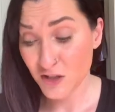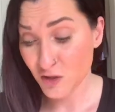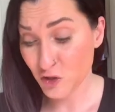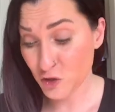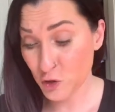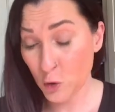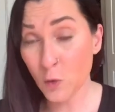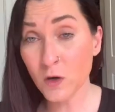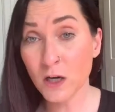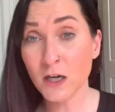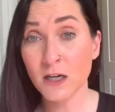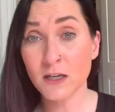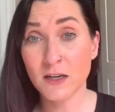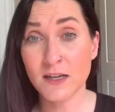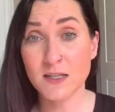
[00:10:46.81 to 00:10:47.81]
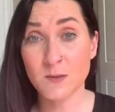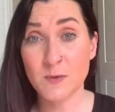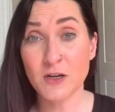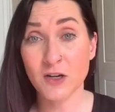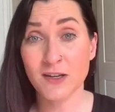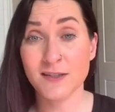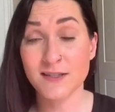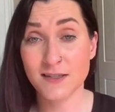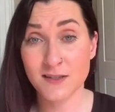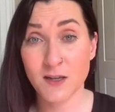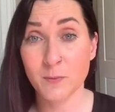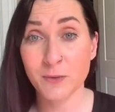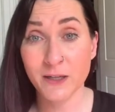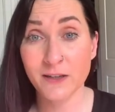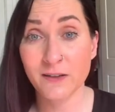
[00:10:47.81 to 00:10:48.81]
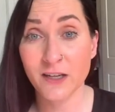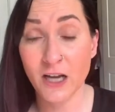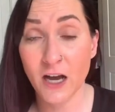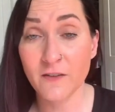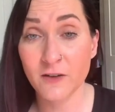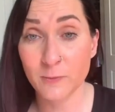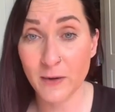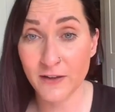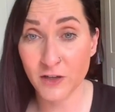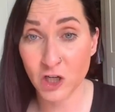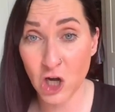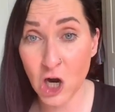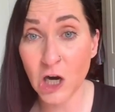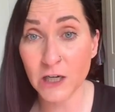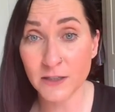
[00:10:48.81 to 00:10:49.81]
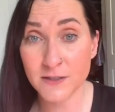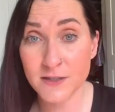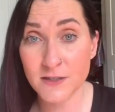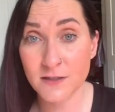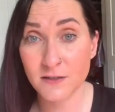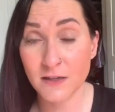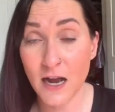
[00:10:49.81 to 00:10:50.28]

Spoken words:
Your experience is completely covered by the cost.